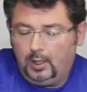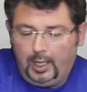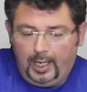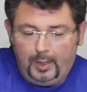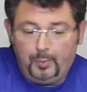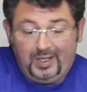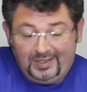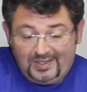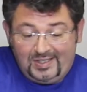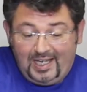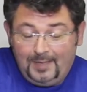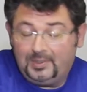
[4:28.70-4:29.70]
But at the
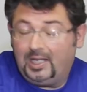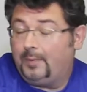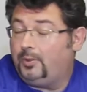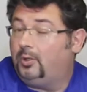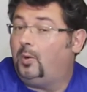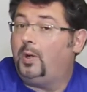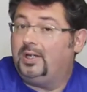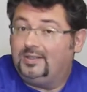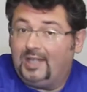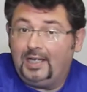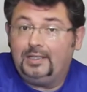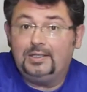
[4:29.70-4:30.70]
same time, you don't want
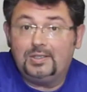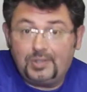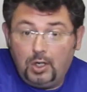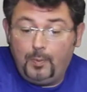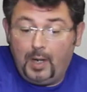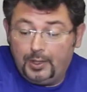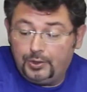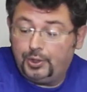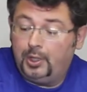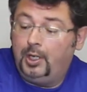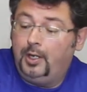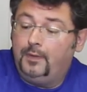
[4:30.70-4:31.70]
to tighten it so
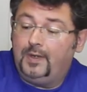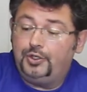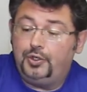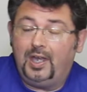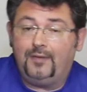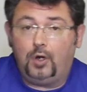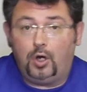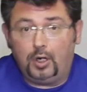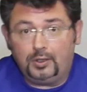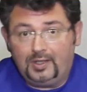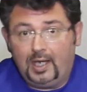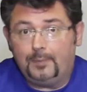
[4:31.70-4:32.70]
much that you have a
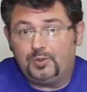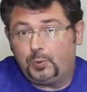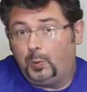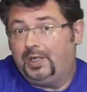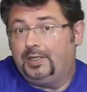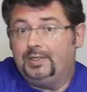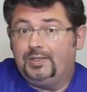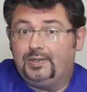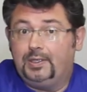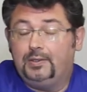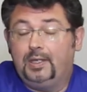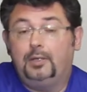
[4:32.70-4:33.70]
hard time swinging this
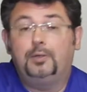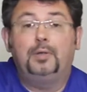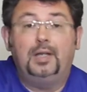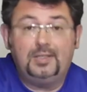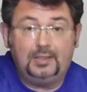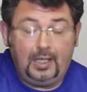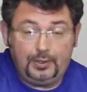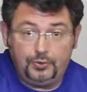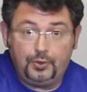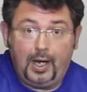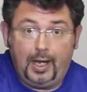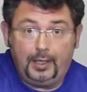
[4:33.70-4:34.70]
thing, that it creates a lot of
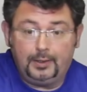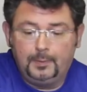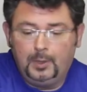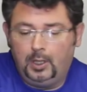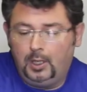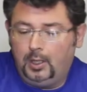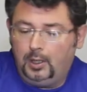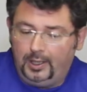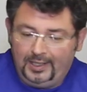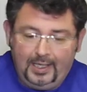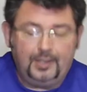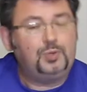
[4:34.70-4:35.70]
drag.
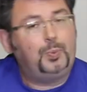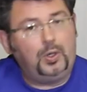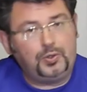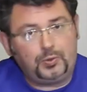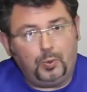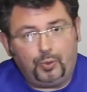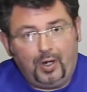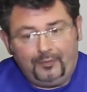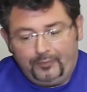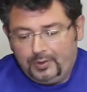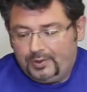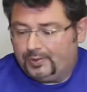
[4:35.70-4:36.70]
Again, it's personal
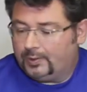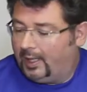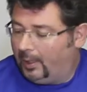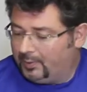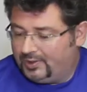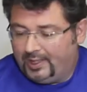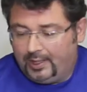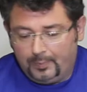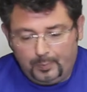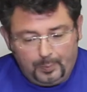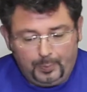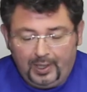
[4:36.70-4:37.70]
preference. I would
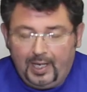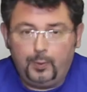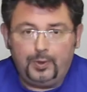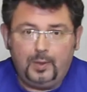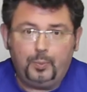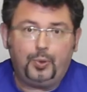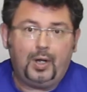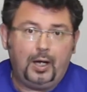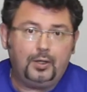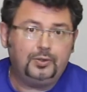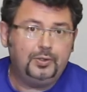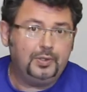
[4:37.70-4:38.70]
say play with it
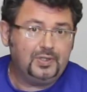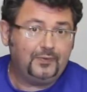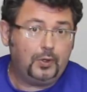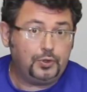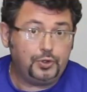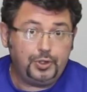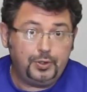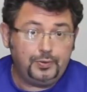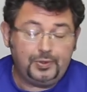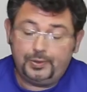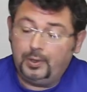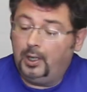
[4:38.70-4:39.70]
prior to its first
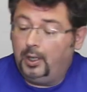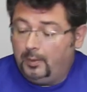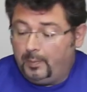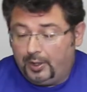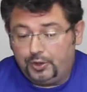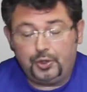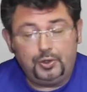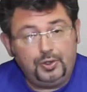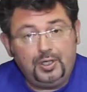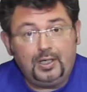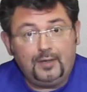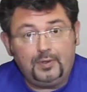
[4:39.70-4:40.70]
use. Make sure
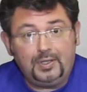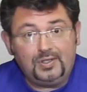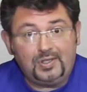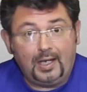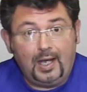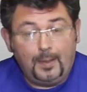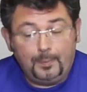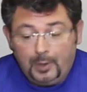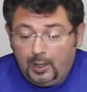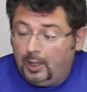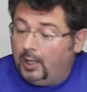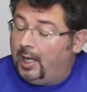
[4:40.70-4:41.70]
you get everything set
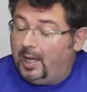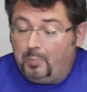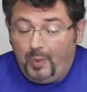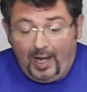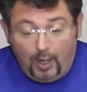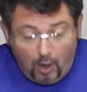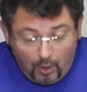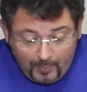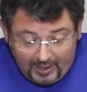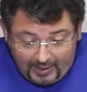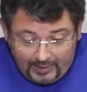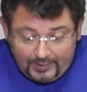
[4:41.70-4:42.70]
up. And by all
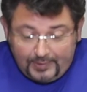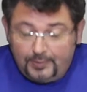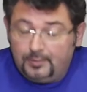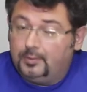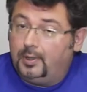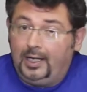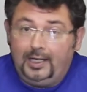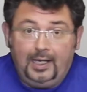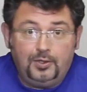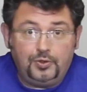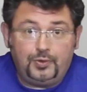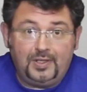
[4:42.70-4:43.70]
means, I
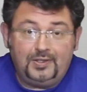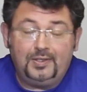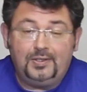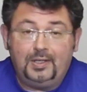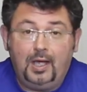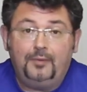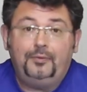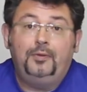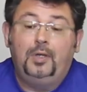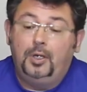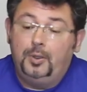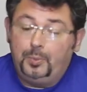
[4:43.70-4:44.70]
can't stress this
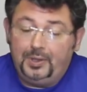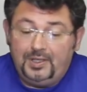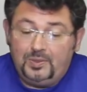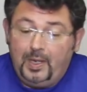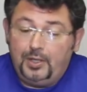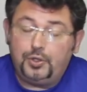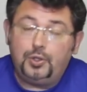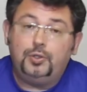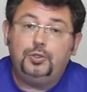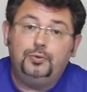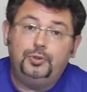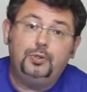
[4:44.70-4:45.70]
enough, please make sure
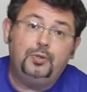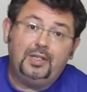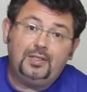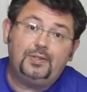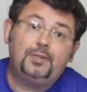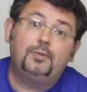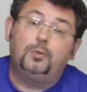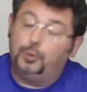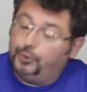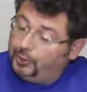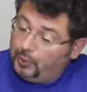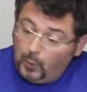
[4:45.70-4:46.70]
you do this
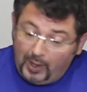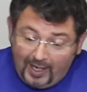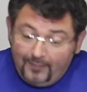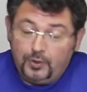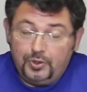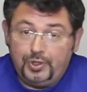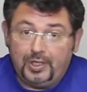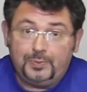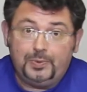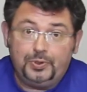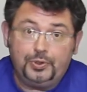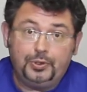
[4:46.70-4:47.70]
or do whatever
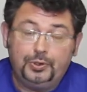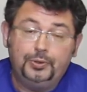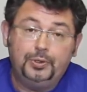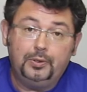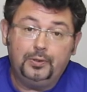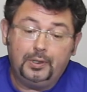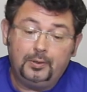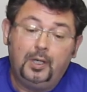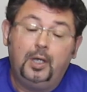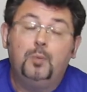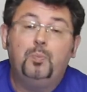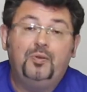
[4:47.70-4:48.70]
adjustments you're going to do to it
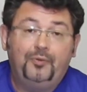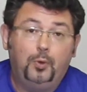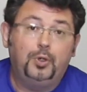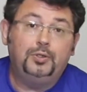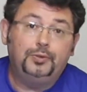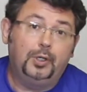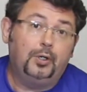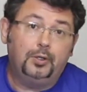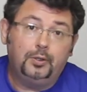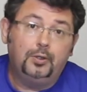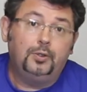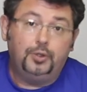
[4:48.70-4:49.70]
before you
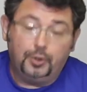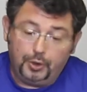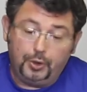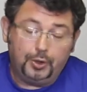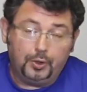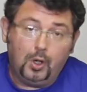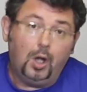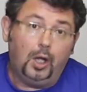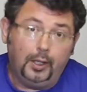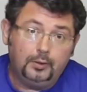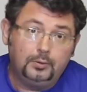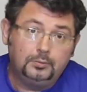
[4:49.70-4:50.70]
turn your cooker
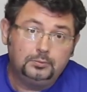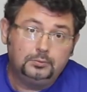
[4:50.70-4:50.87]
on.